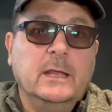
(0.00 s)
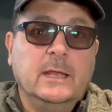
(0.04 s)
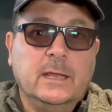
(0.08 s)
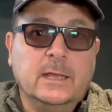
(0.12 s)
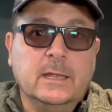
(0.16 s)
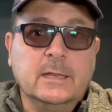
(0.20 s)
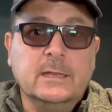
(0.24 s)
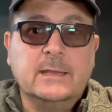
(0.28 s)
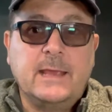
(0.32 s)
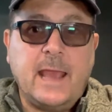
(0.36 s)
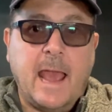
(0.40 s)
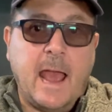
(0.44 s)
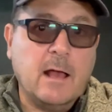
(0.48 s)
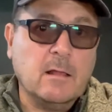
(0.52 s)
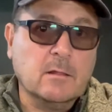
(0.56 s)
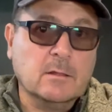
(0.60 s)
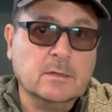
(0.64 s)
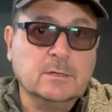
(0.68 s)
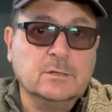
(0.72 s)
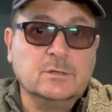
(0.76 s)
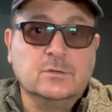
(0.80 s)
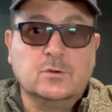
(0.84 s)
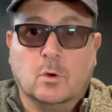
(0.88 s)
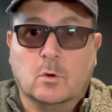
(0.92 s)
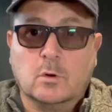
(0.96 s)
in
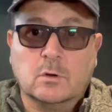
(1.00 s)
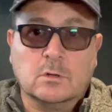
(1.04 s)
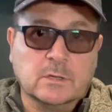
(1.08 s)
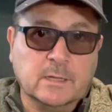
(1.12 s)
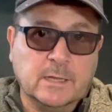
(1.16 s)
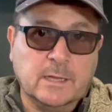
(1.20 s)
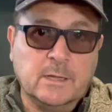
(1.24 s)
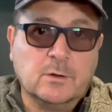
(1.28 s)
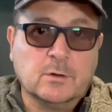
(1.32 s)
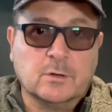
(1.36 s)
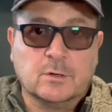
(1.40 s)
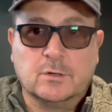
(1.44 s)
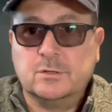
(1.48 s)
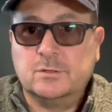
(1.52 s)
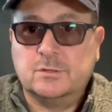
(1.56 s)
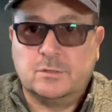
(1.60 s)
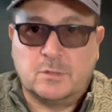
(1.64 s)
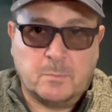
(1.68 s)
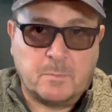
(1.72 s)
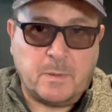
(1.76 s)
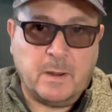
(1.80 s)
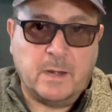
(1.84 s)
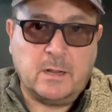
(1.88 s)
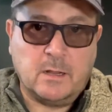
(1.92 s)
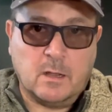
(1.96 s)
gallons or liters,
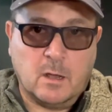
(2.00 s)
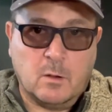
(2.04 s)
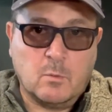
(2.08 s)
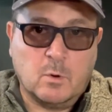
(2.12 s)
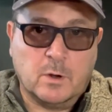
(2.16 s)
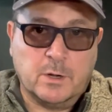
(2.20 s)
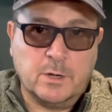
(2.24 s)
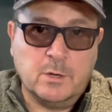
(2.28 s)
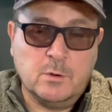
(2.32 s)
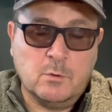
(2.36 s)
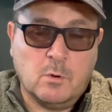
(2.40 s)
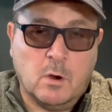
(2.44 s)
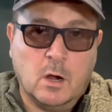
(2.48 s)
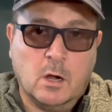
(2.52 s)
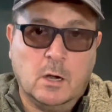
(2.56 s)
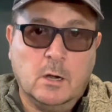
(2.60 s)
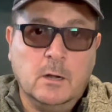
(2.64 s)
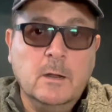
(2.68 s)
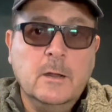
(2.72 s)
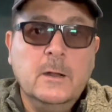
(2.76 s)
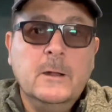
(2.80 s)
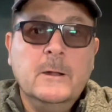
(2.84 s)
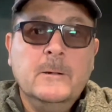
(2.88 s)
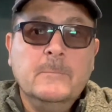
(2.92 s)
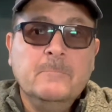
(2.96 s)
depending on where you are.